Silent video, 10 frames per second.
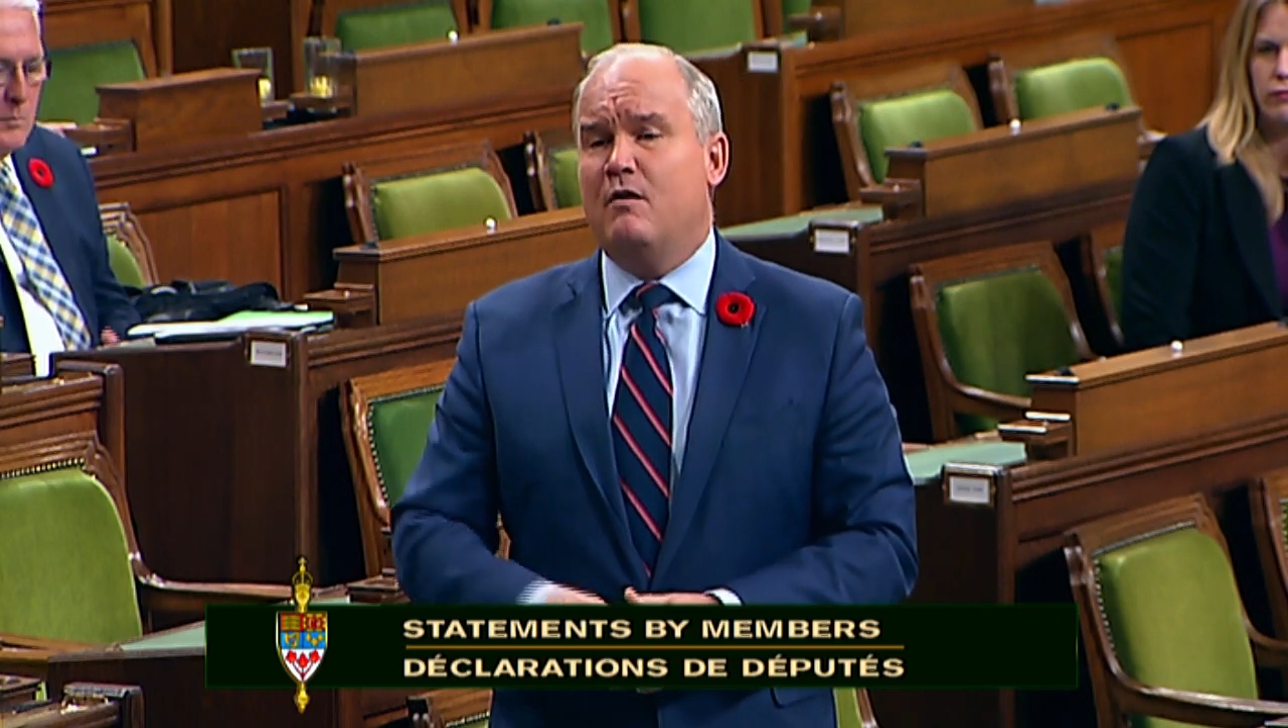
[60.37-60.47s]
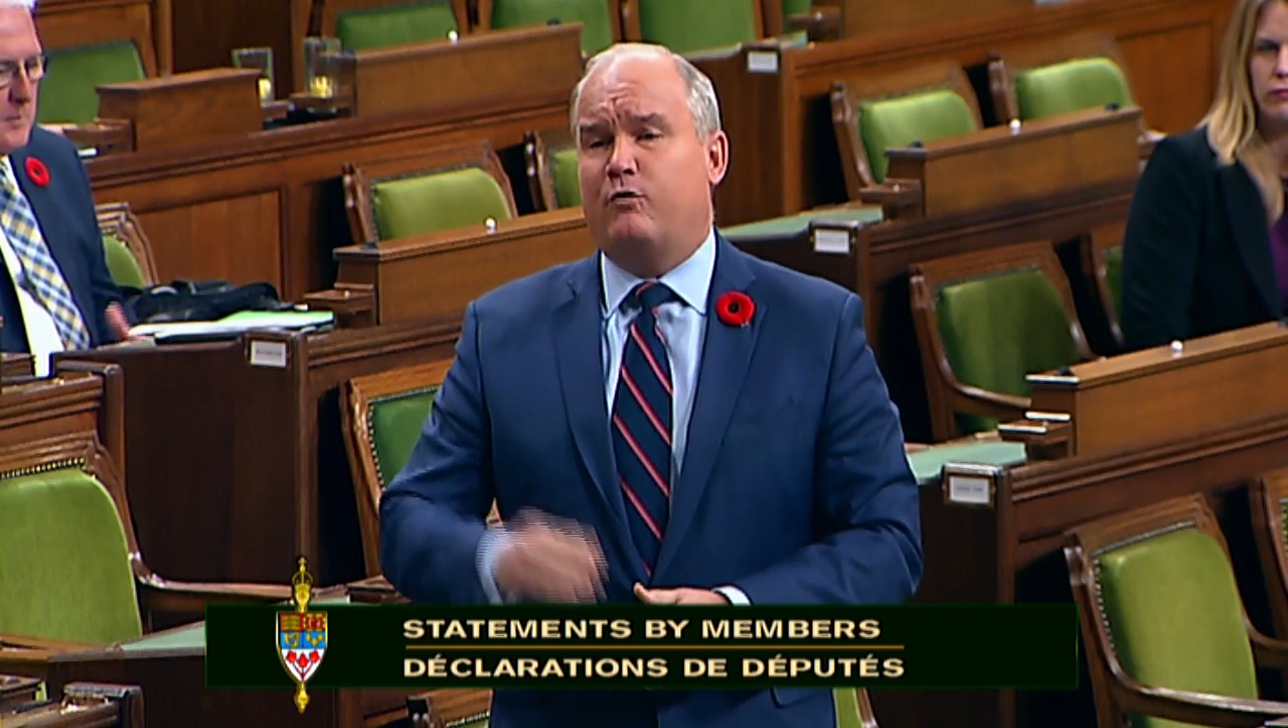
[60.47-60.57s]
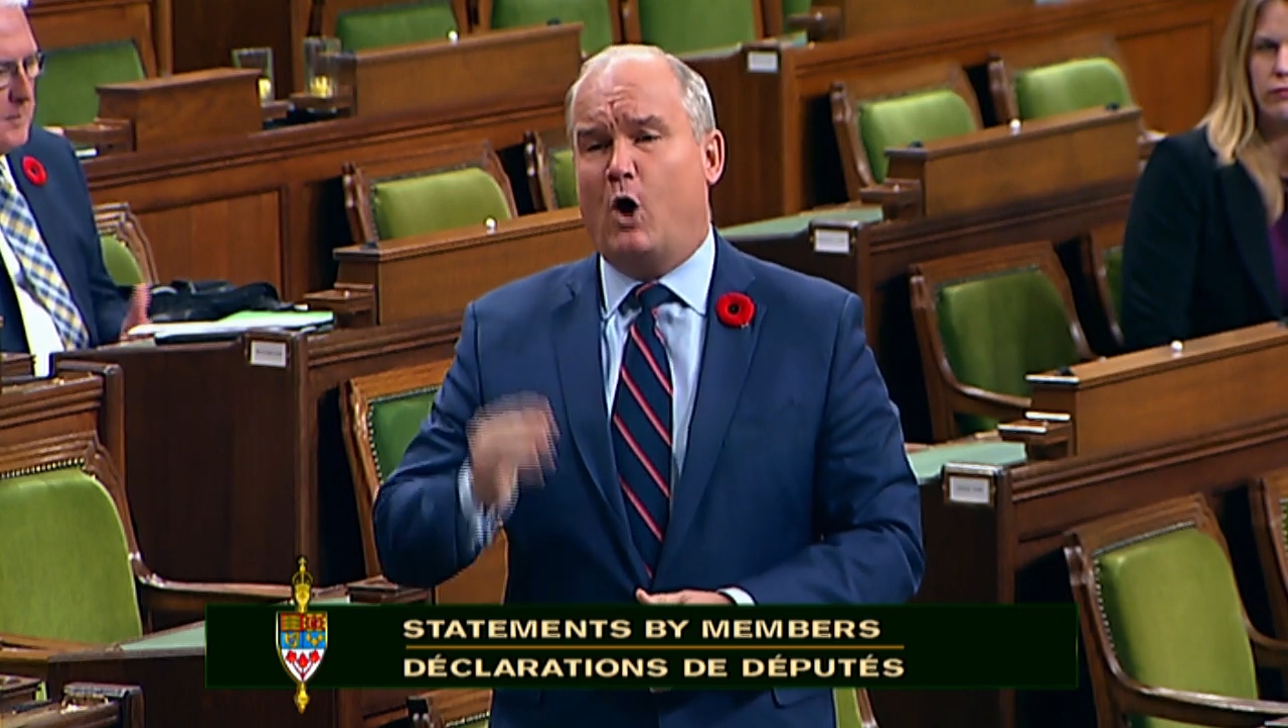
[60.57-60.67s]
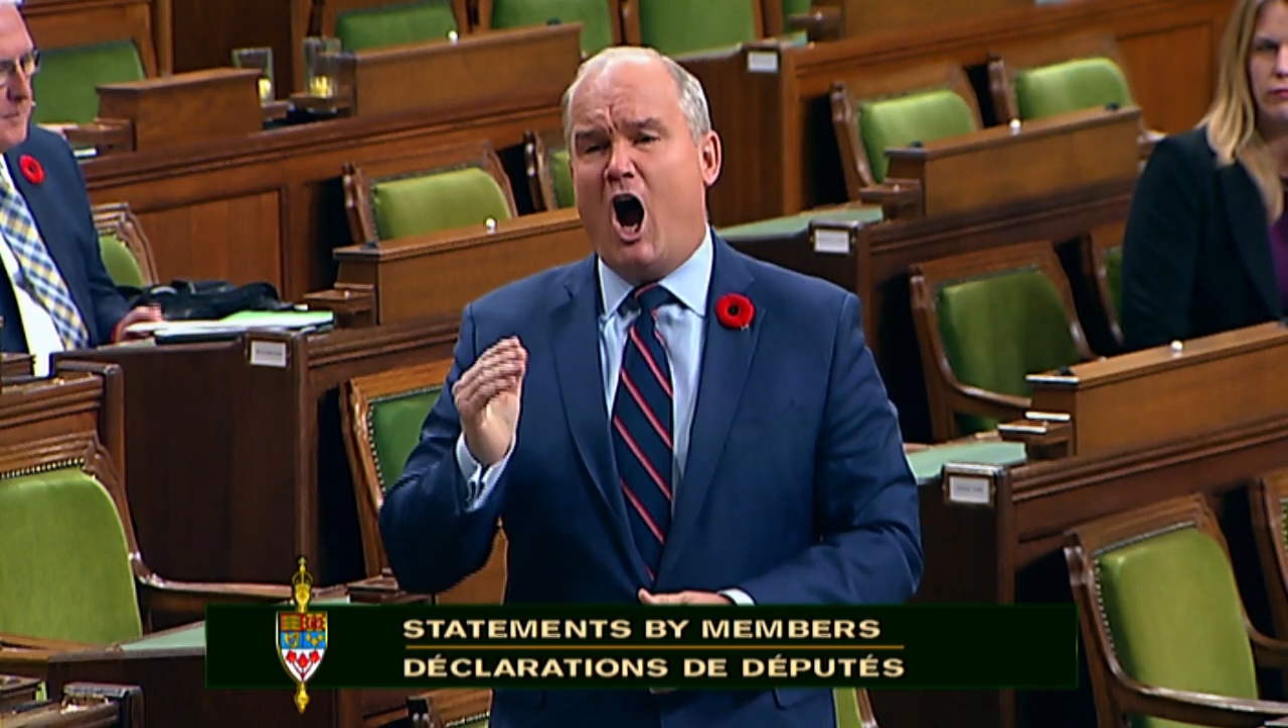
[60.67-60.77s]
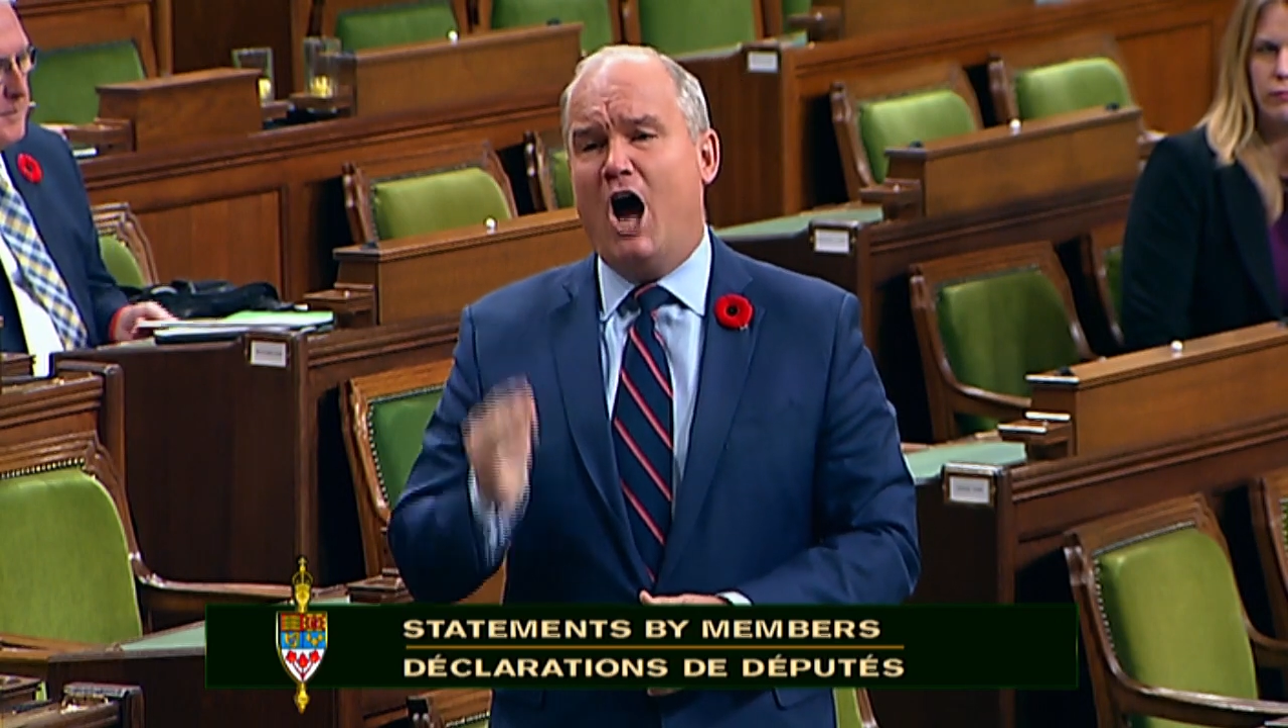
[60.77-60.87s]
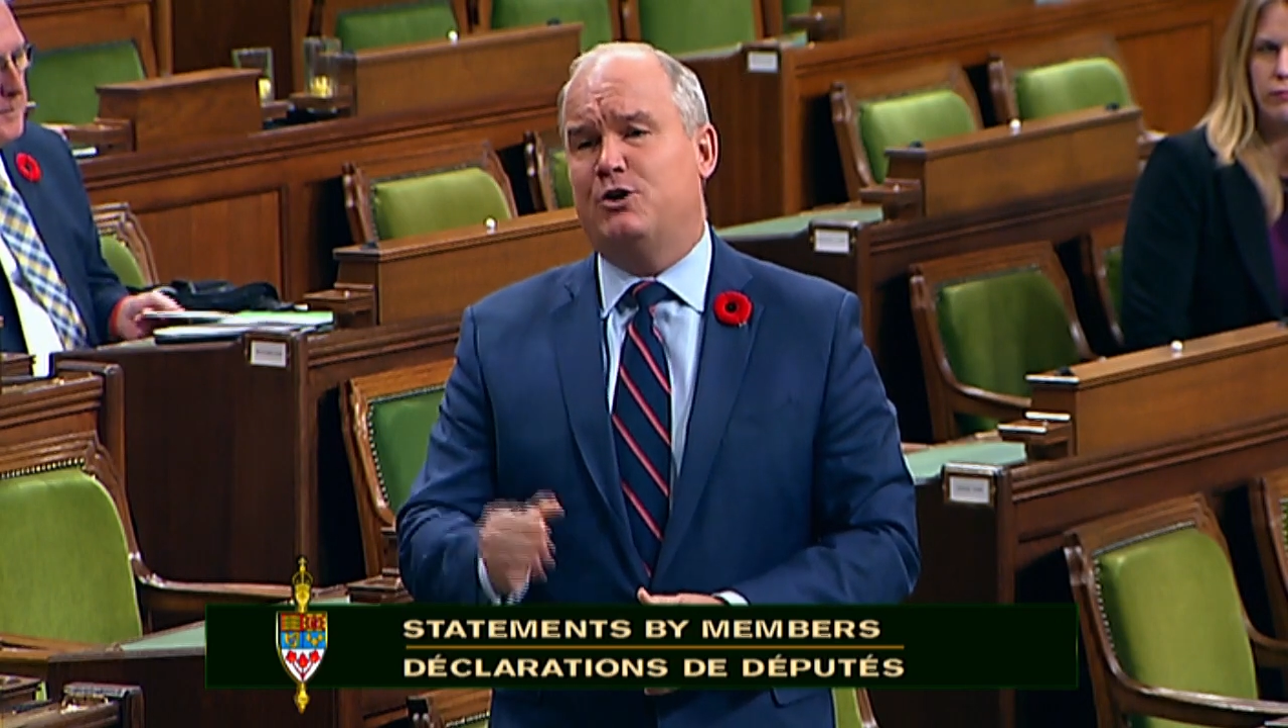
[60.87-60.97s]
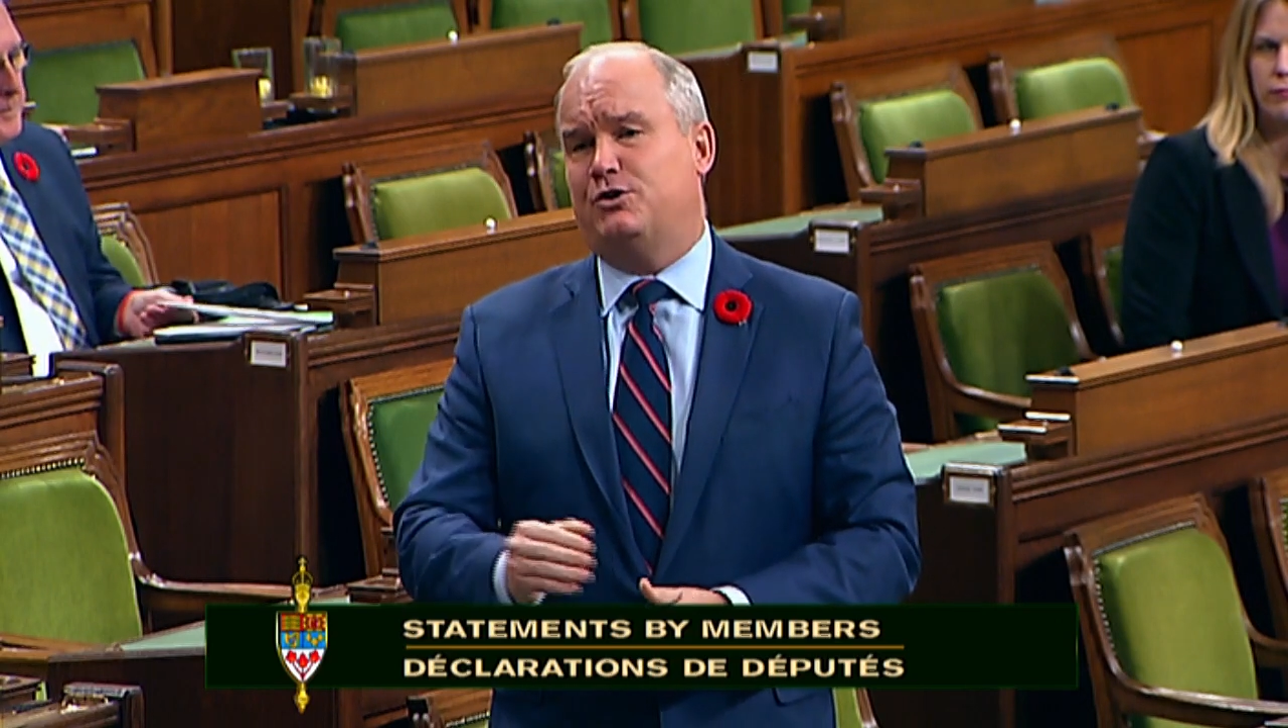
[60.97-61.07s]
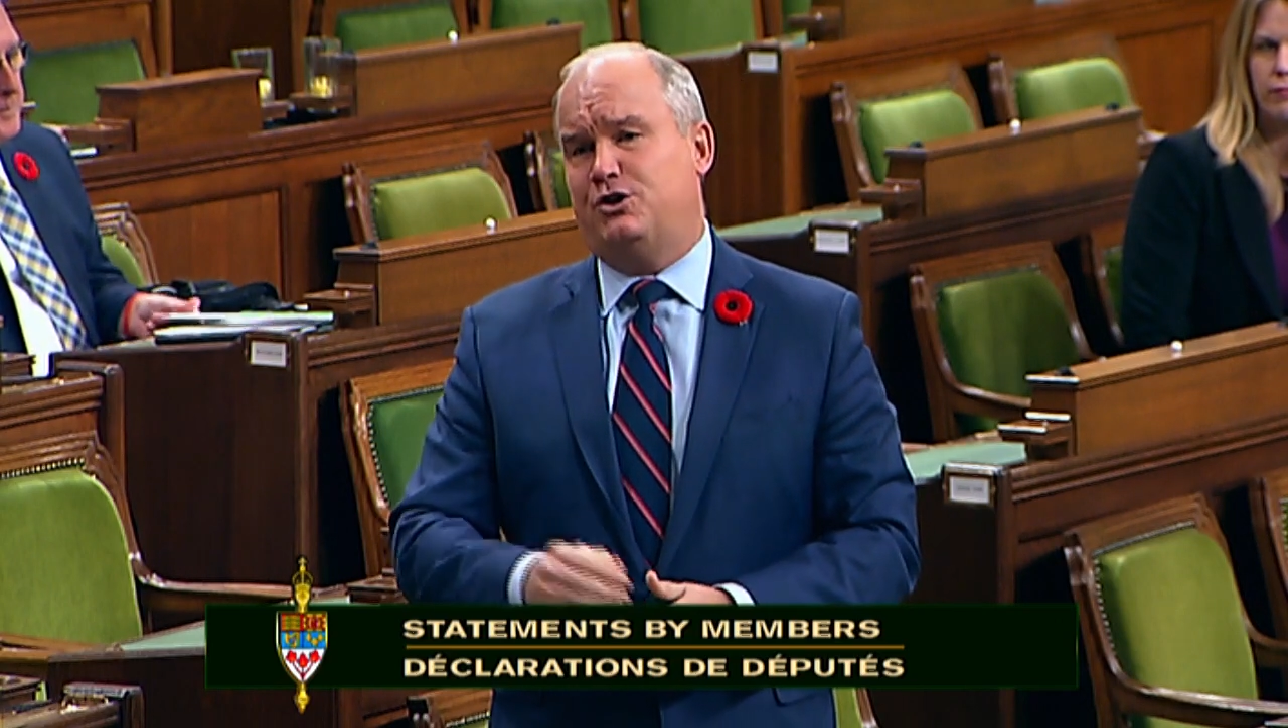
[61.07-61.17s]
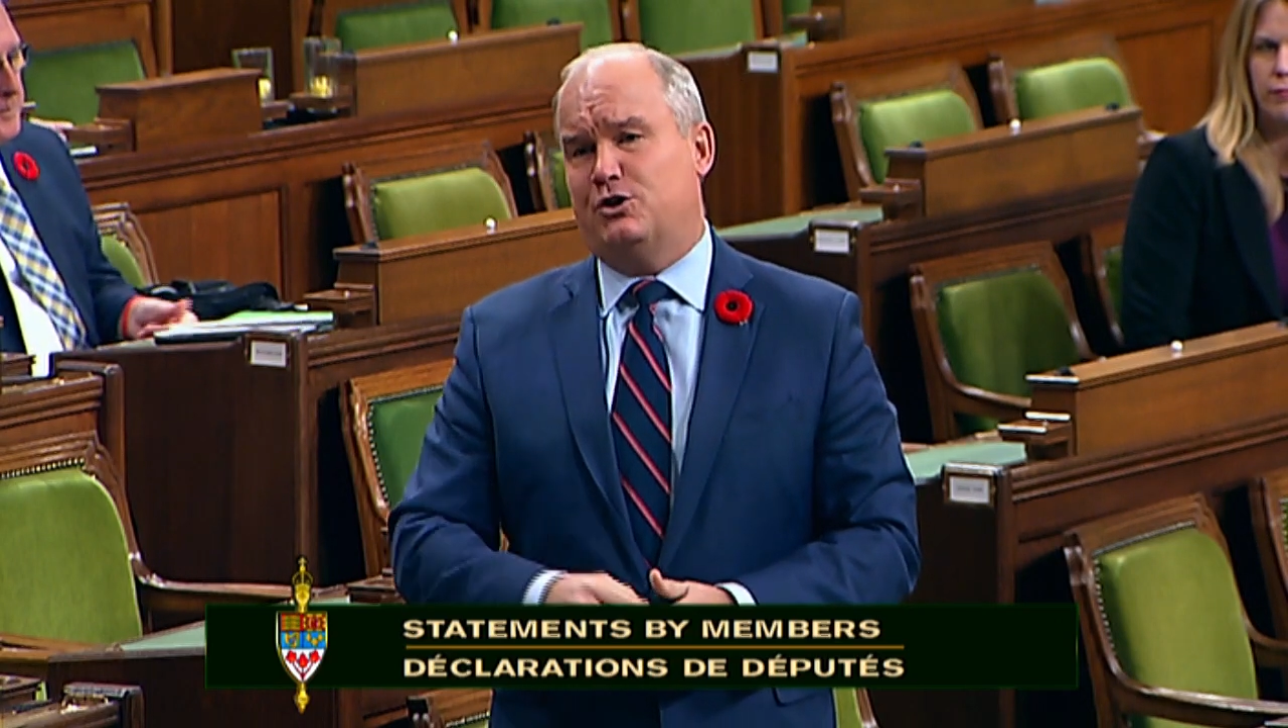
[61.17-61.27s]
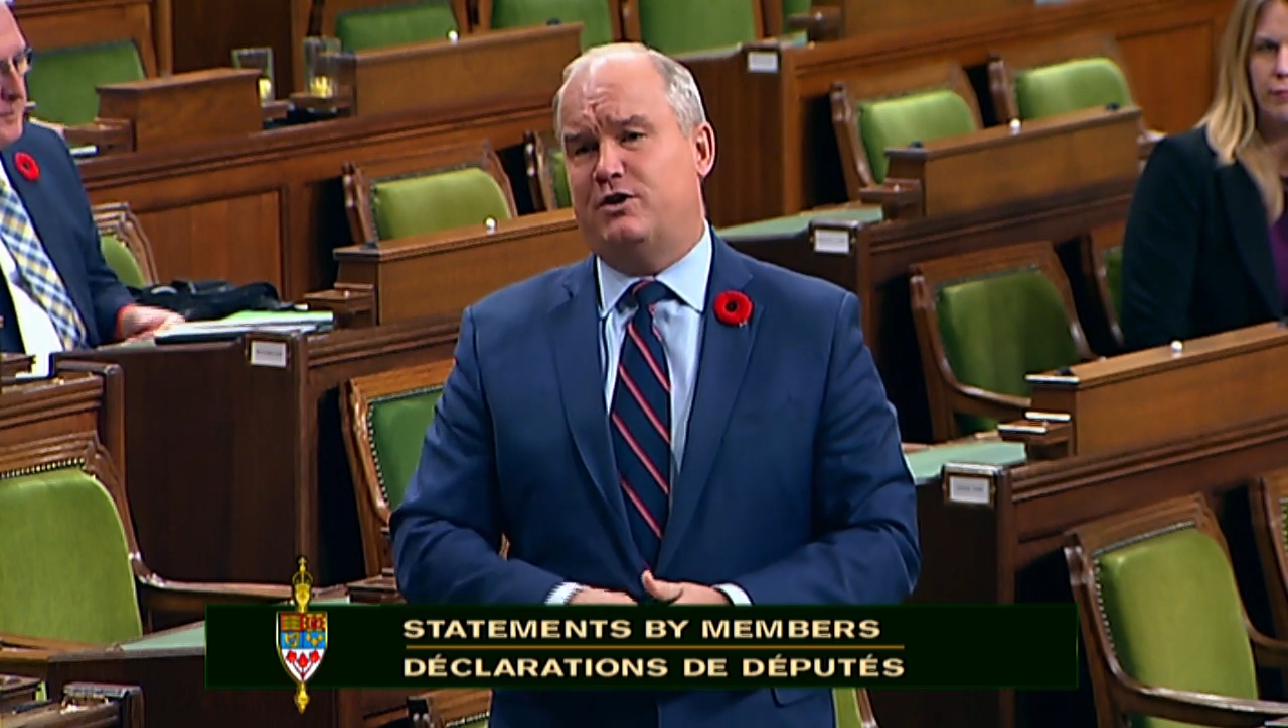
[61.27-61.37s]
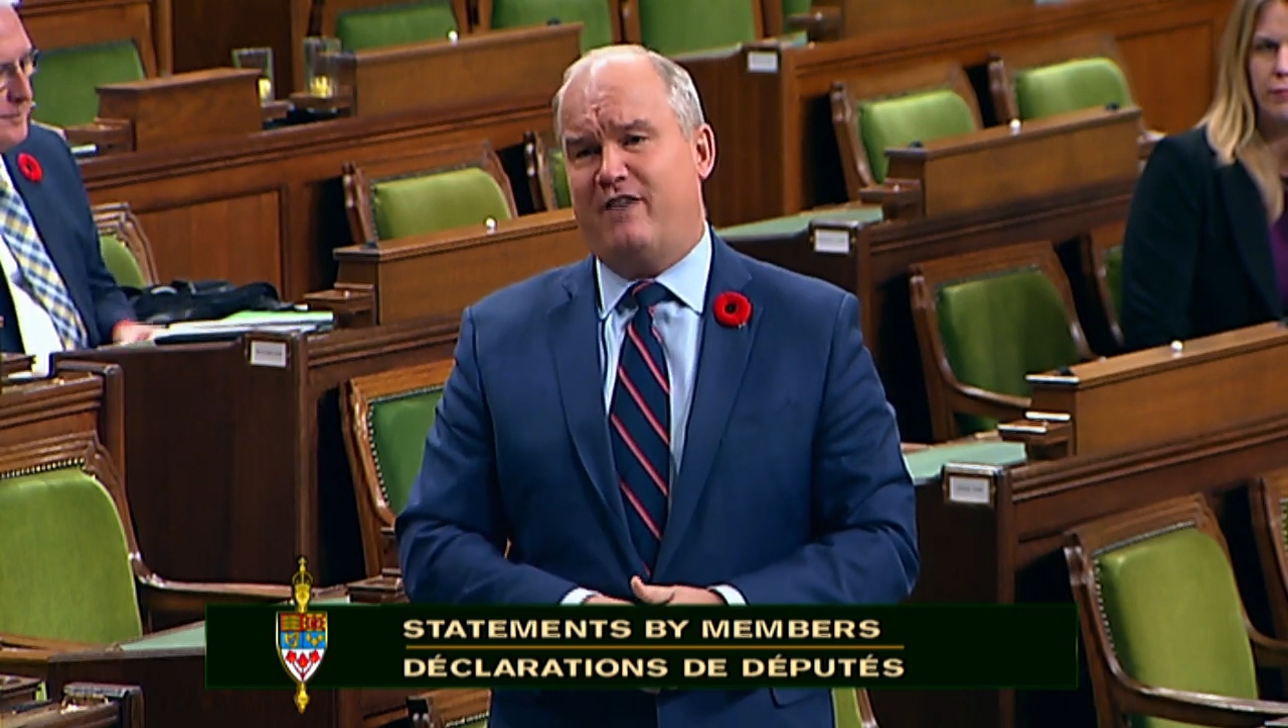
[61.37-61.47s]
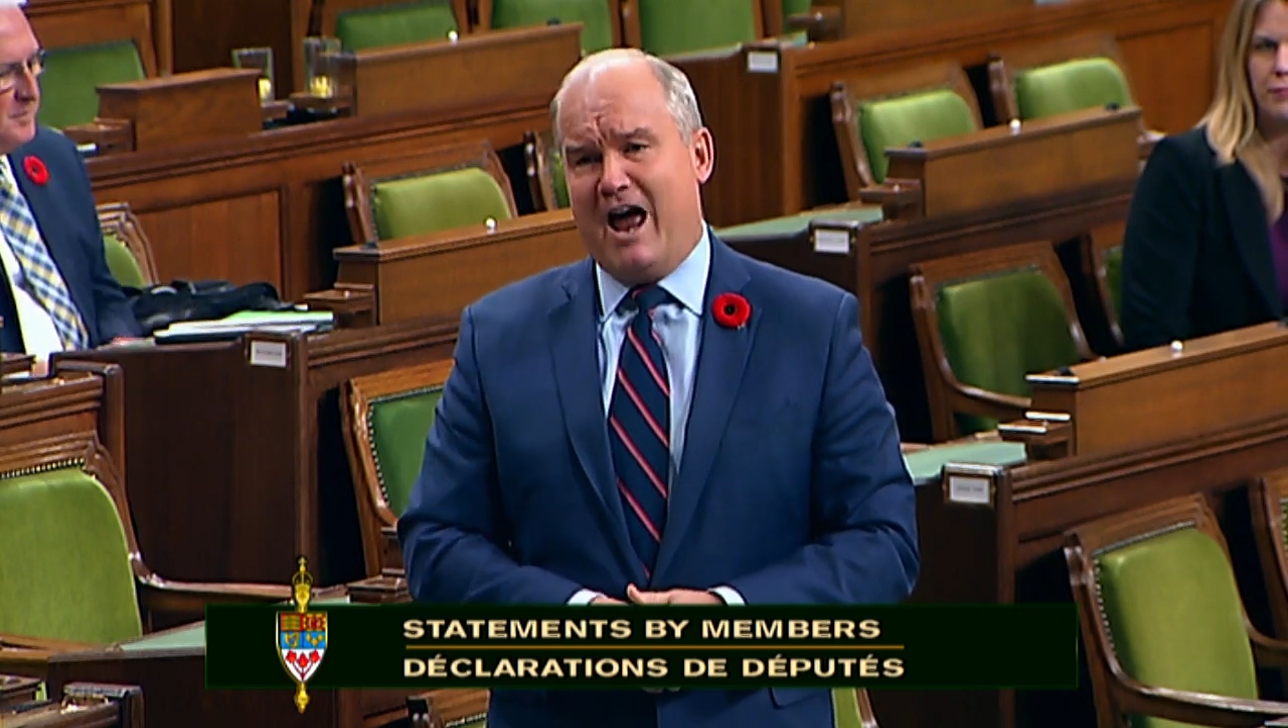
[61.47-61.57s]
for 100 years of